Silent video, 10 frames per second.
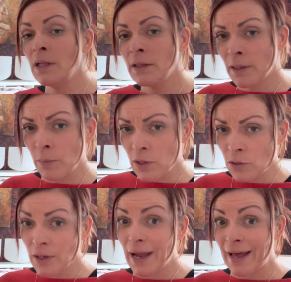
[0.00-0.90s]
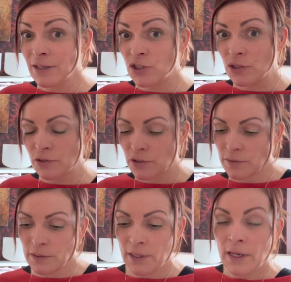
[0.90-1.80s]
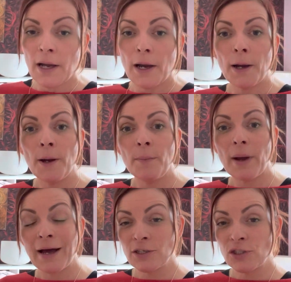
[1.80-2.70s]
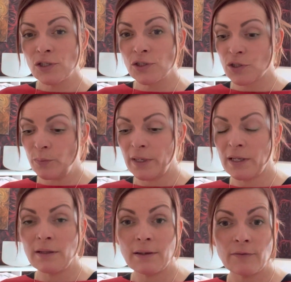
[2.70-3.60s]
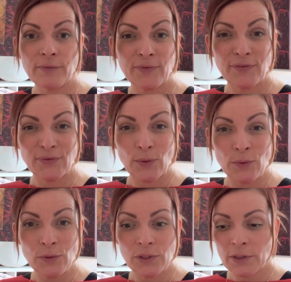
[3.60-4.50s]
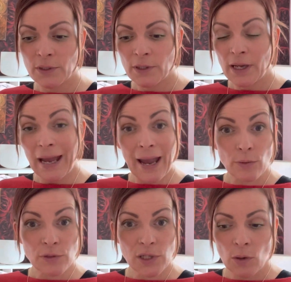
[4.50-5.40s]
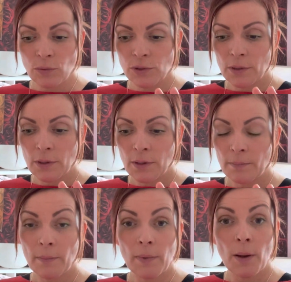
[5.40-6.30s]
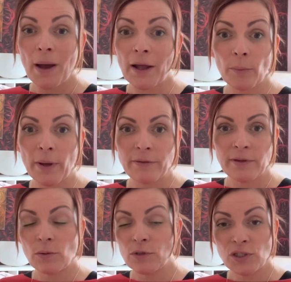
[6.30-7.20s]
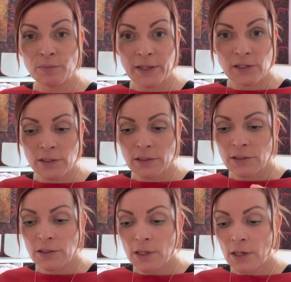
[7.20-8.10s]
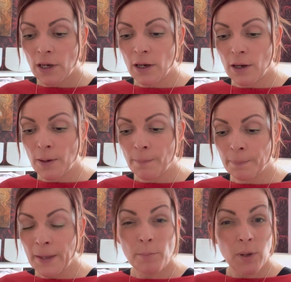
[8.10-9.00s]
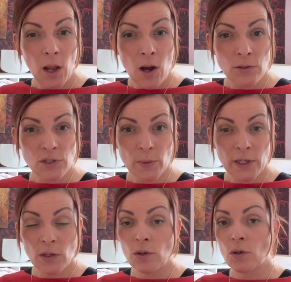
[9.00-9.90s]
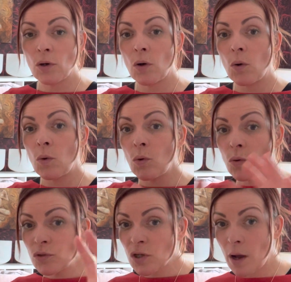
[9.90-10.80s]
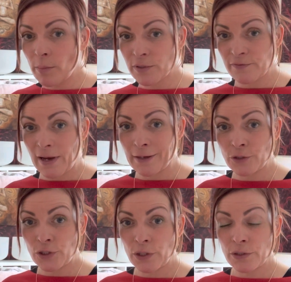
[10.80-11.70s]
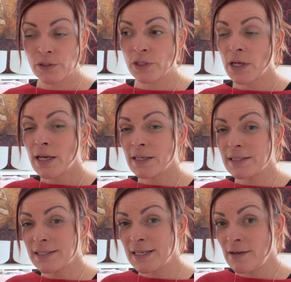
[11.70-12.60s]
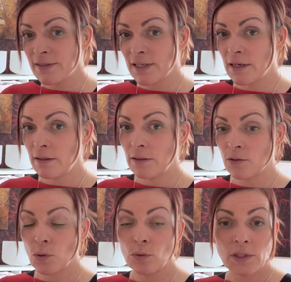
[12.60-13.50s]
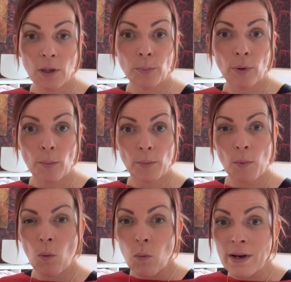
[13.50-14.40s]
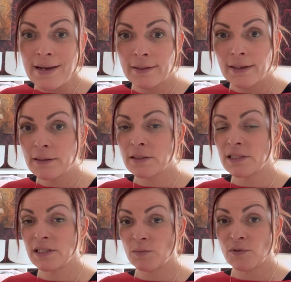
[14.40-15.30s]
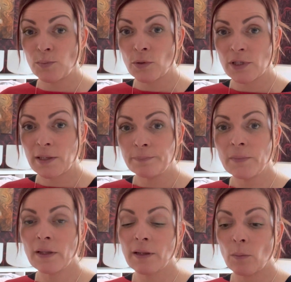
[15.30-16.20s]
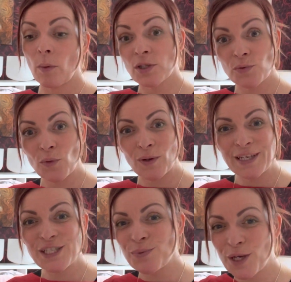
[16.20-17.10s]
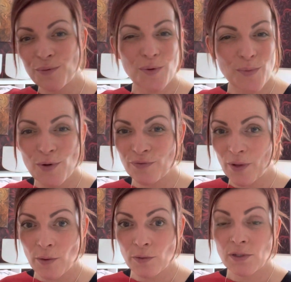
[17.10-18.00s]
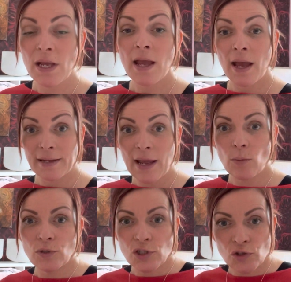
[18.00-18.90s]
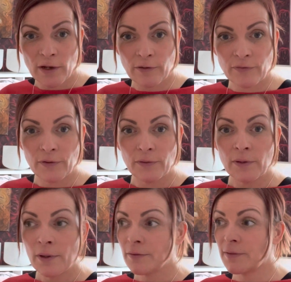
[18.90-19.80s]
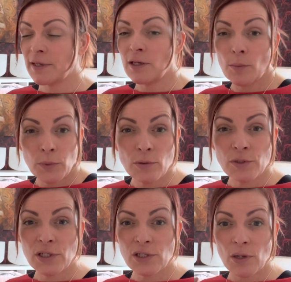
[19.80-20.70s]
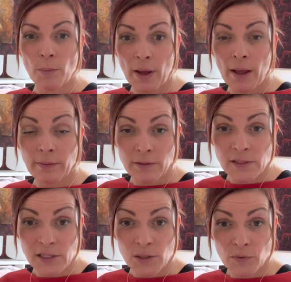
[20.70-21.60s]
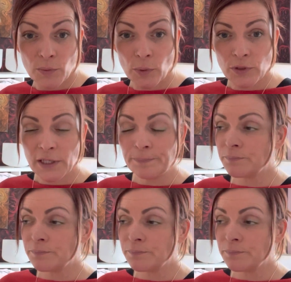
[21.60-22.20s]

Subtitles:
Then we can look at allergens. Allergens can be anything from food, household, allopathic, which is medicines, plants. We can look at all types of allergens and see if there's anything that's causing a problem or weakening the system of the body. And then once we've got a list, we can remove those and help to strengthen the immune system and the system of the body.